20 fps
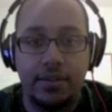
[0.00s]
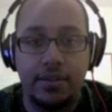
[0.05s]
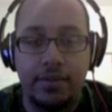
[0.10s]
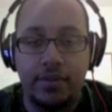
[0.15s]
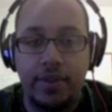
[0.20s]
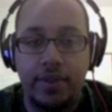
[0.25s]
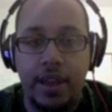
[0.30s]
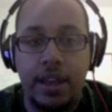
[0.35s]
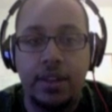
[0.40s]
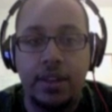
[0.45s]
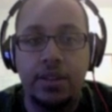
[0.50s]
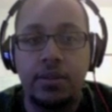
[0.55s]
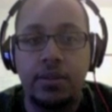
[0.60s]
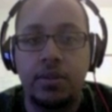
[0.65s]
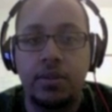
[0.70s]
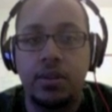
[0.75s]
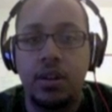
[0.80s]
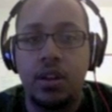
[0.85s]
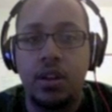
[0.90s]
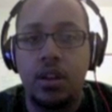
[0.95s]
value,
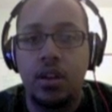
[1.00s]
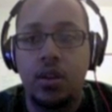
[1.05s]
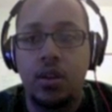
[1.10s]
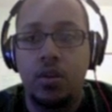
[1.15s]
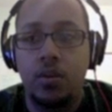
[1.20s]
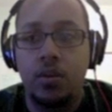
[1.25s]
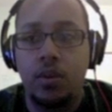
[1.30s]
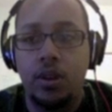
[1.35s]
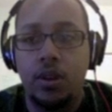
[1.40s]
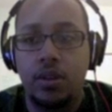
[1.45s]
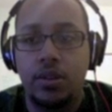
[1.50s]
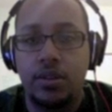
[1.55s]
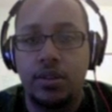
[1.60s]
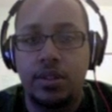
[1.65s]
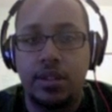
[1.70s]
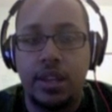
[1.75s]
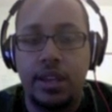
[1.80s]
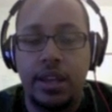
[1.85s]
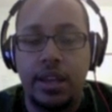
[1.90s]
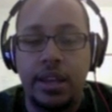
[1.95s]
we are going to
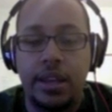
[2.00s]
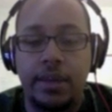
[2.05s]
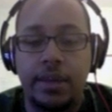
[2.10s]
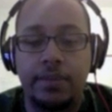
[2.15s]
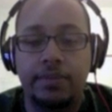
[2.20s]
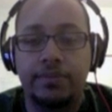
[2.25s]
say